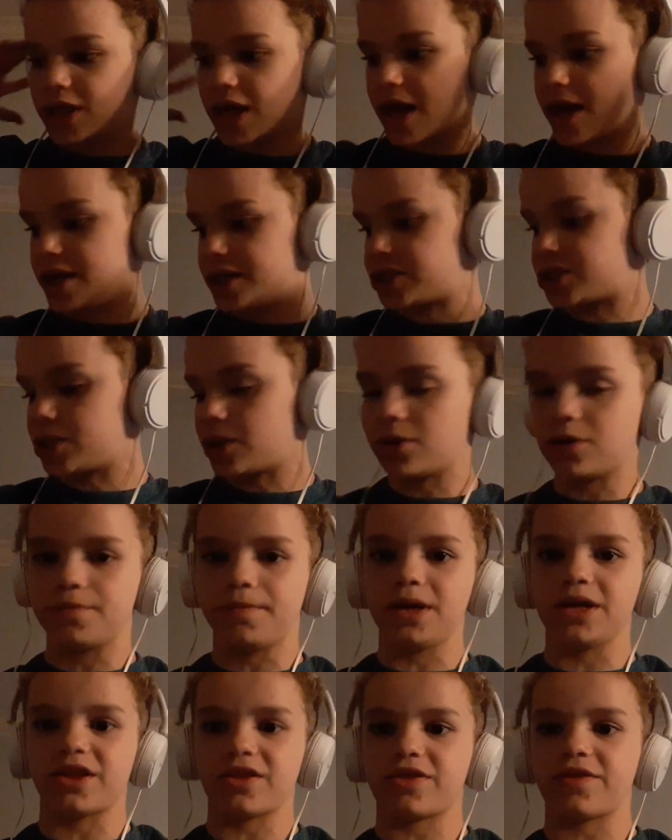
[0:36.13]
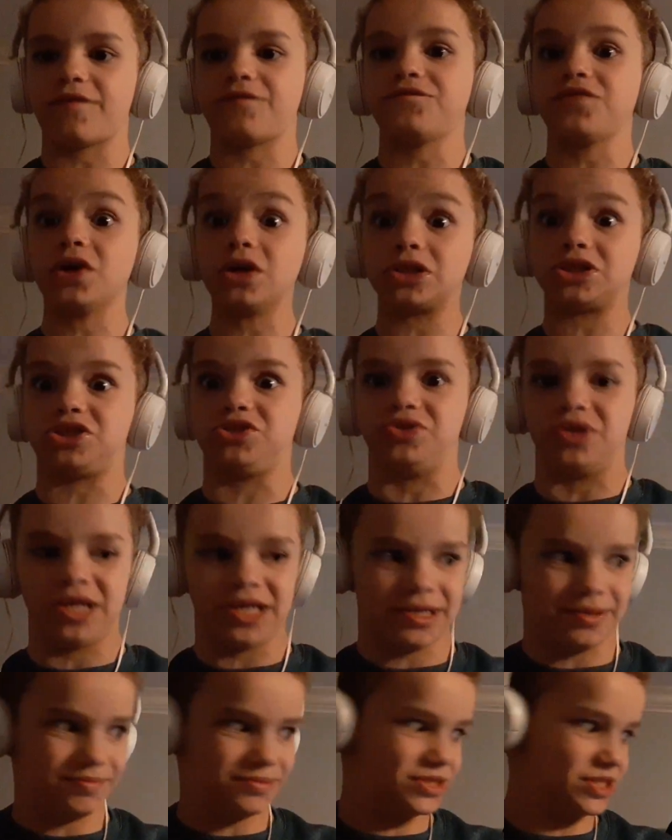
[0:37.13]
okay, so the first
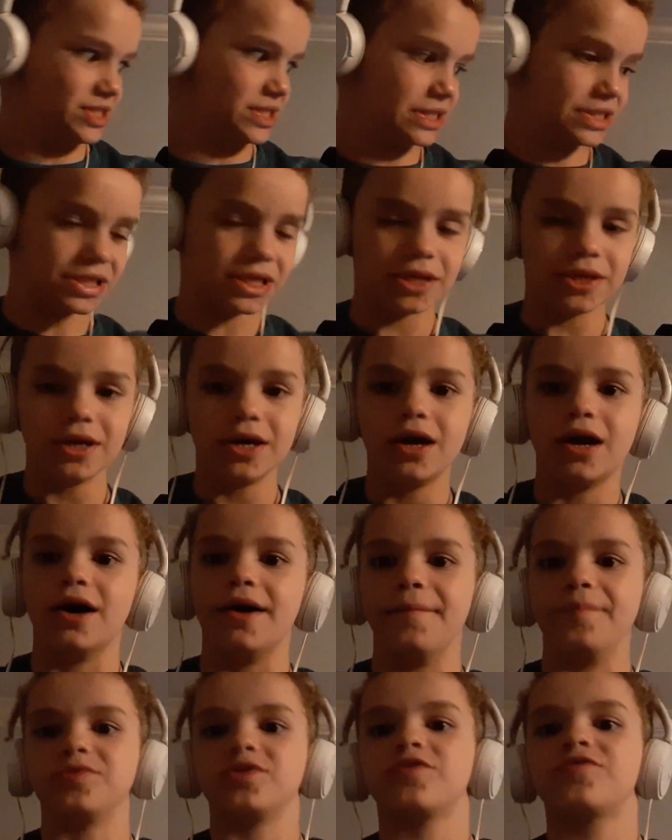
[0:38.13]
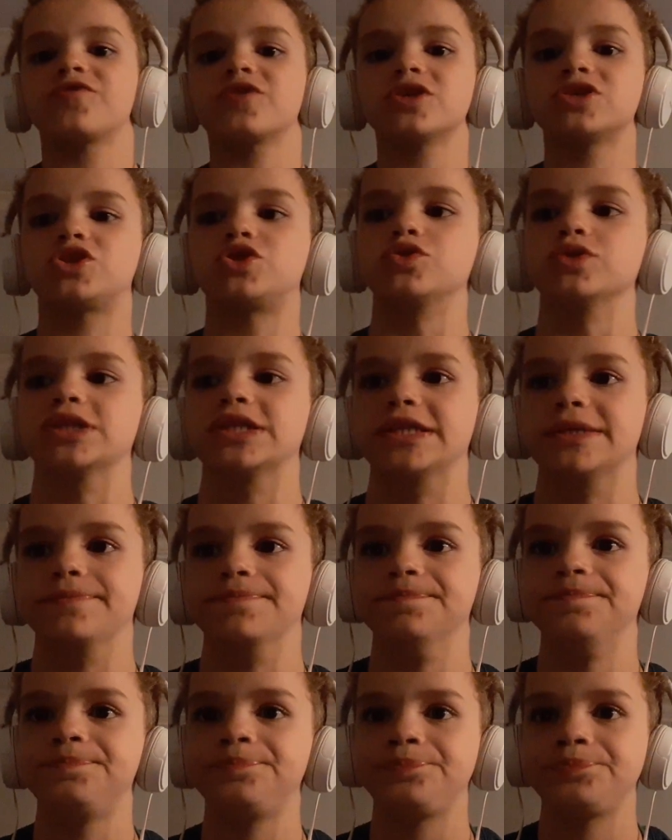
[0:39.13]
dream, the first
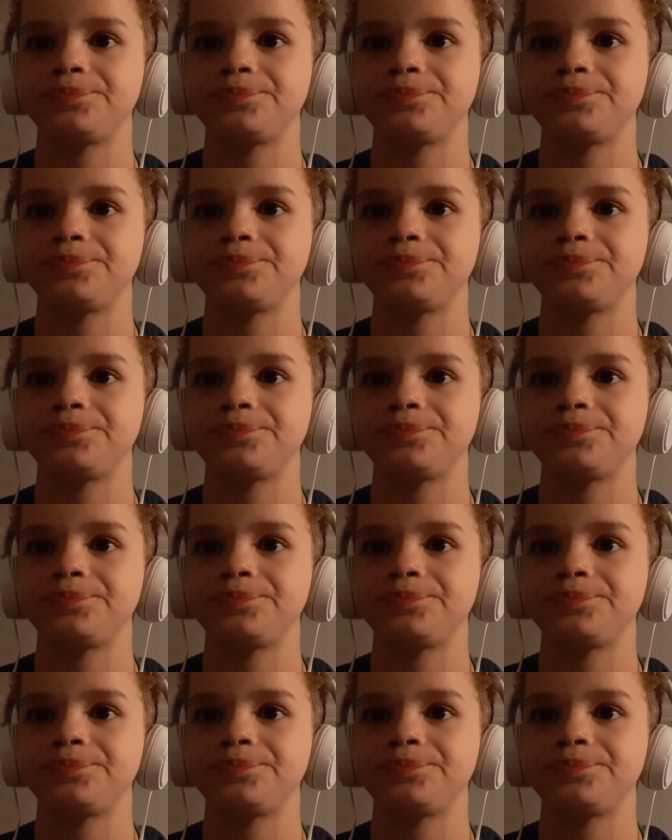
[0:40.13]
dream.